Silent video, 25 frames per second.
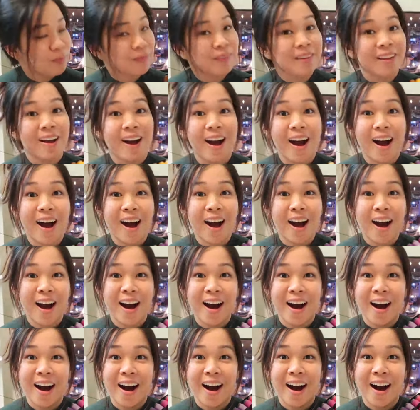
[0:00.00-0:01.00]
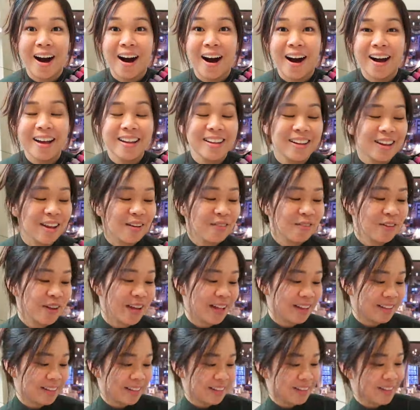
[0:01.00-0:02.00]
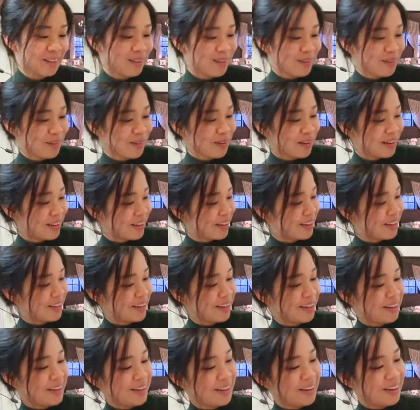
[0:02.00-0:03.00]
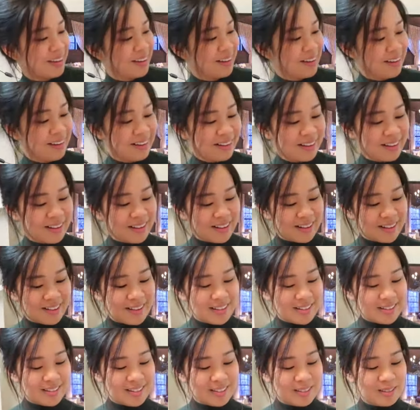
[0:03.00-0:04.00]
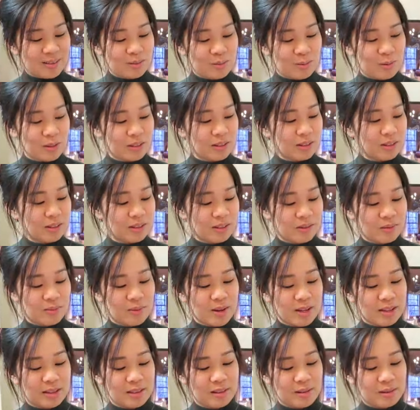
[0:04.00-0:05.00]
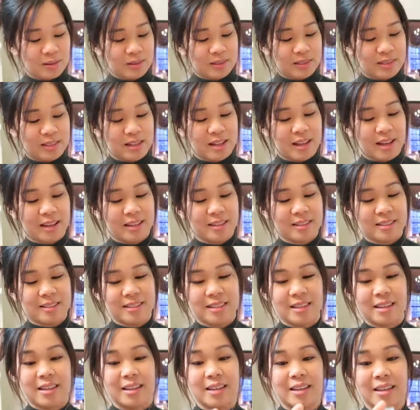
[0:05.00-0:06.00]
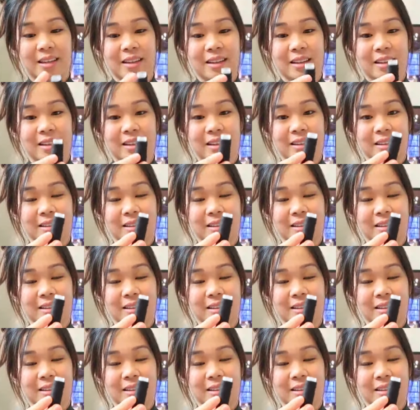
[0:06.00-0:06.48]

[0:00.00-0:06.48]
I love it. Look. And this is what the thread looks like. See?